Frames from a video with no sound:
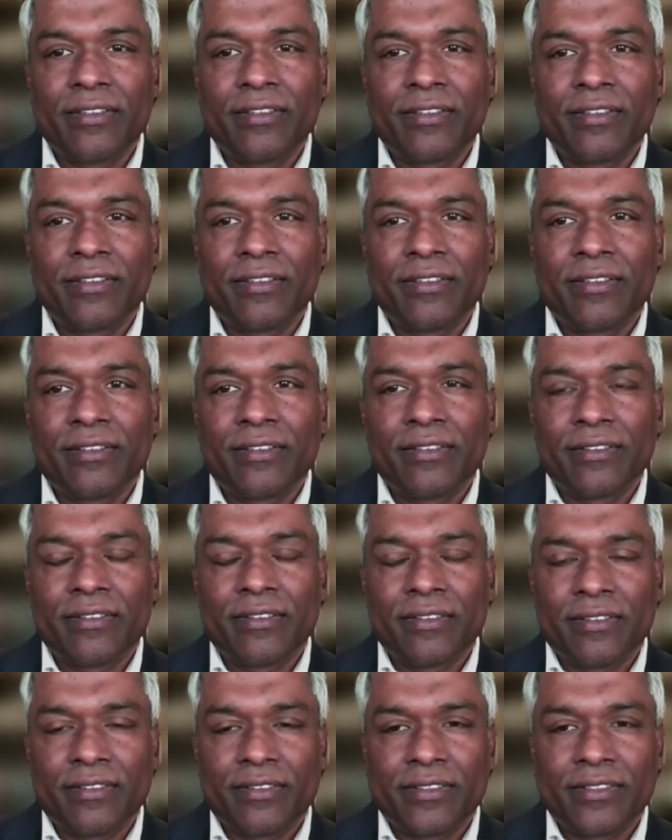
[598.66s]

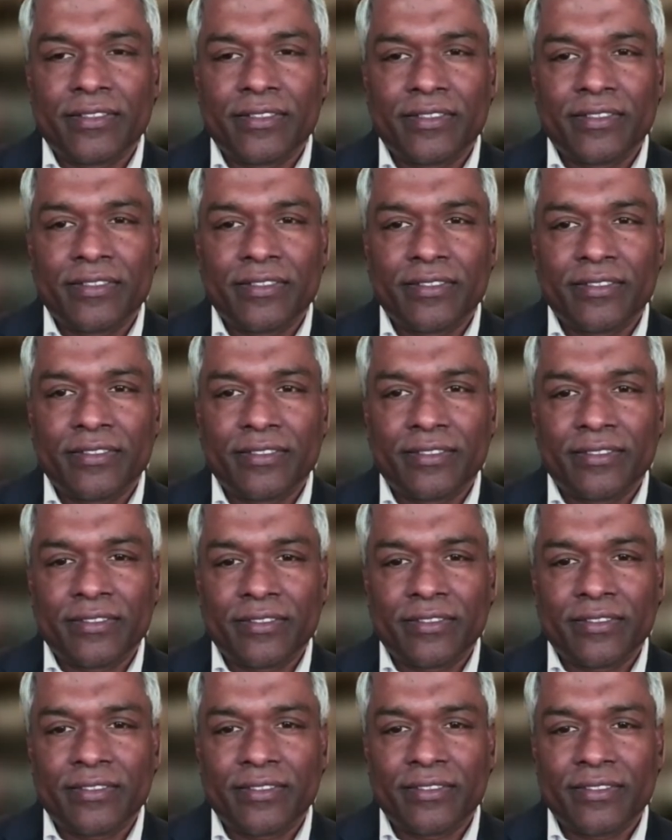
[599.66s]

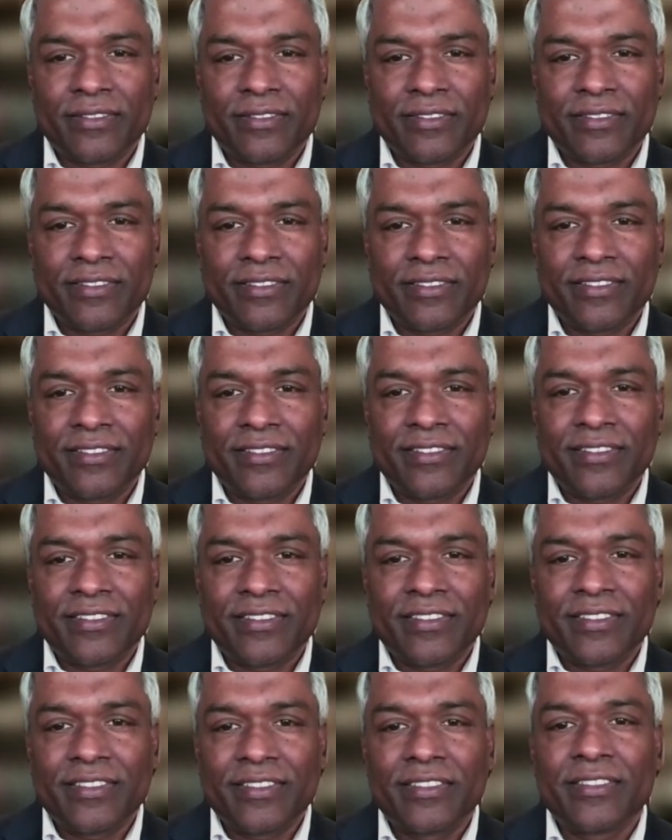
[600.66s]

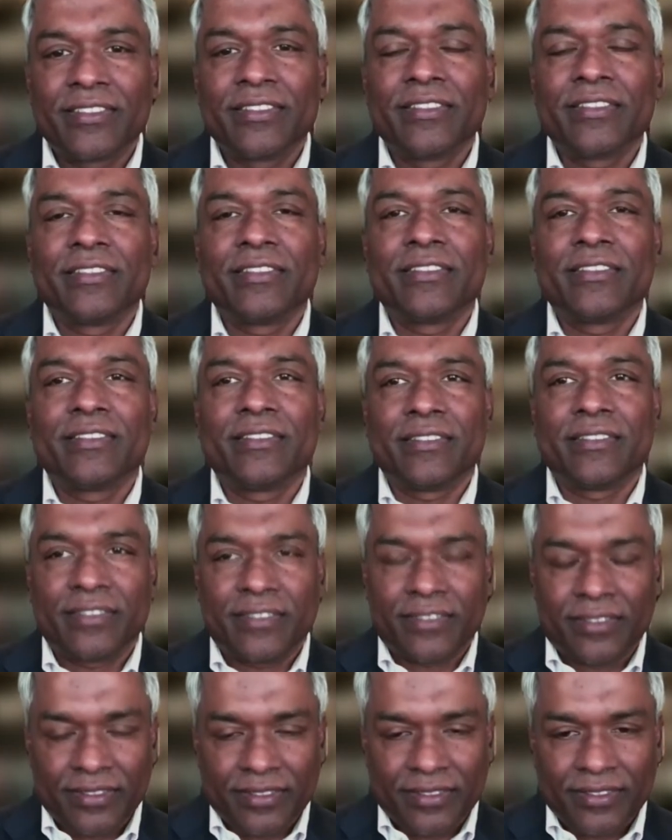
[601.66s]

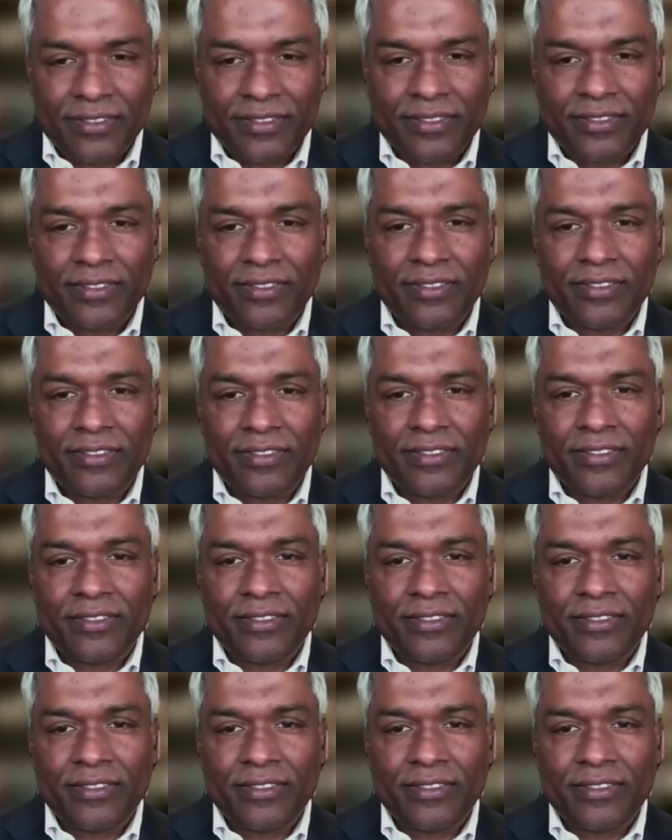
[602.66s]
[no speech]